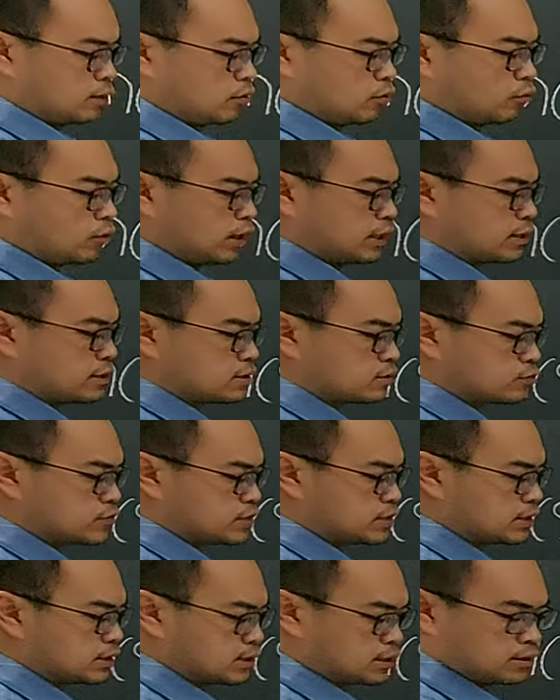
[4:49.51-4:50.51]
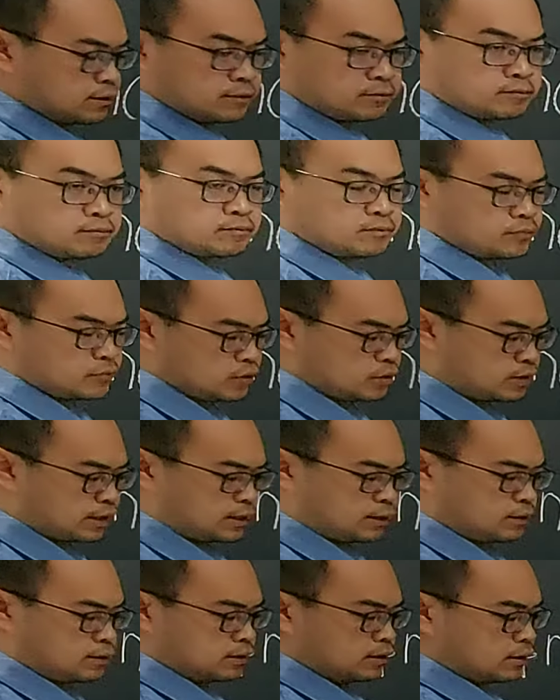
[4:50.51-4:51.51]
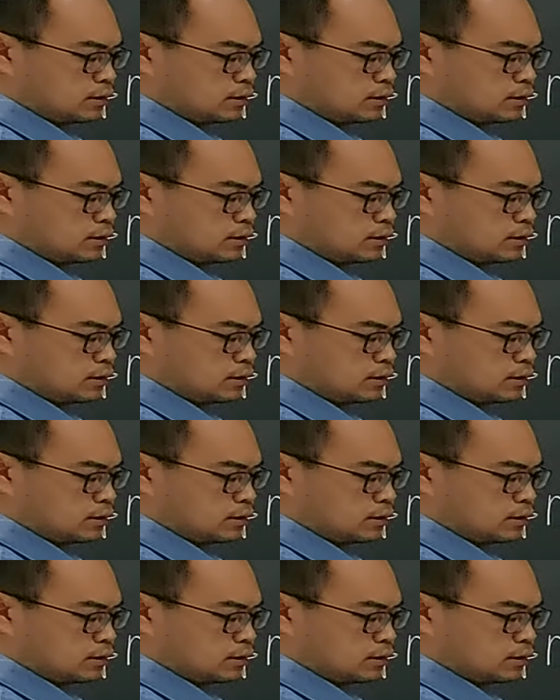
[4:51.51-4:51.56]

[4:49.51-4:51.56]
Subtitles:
1 is physical, right?